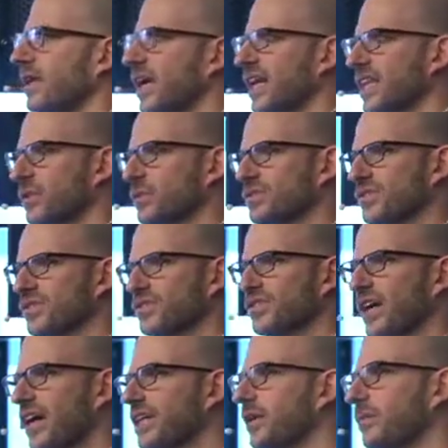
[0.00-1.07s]
And there was a
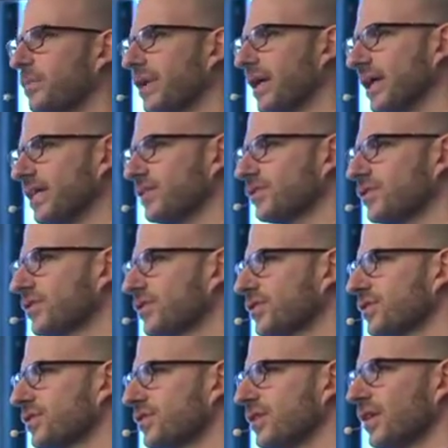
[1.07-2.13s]
sign-up page
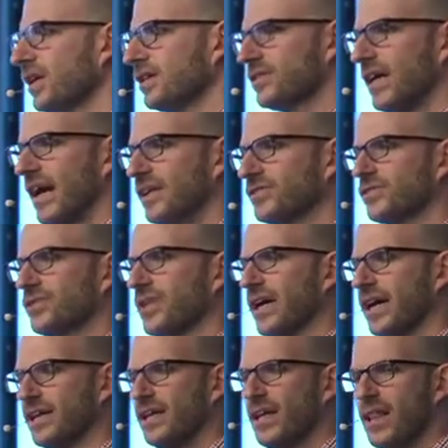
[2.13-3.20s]
attached to
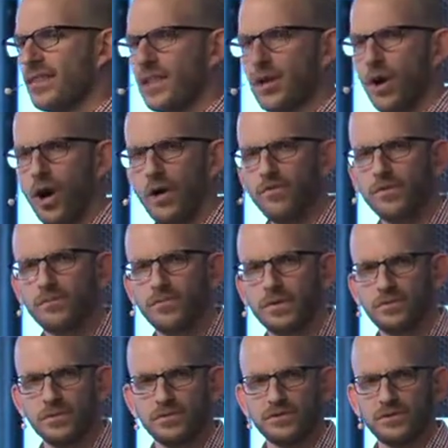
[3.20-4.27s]
that that offered
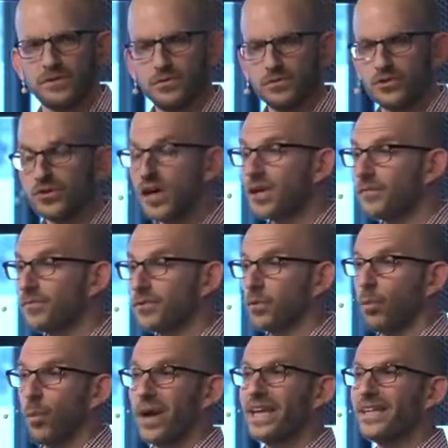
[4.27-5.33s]
people to sign up for the
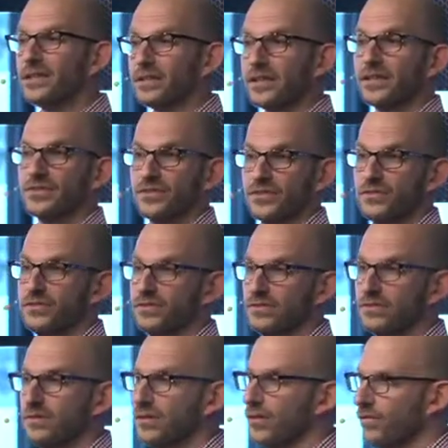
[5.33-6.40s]
waiting list
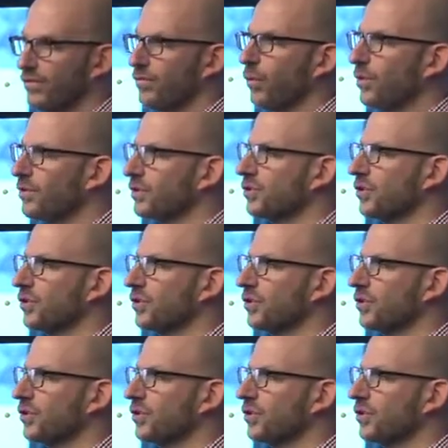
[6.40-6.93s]
for the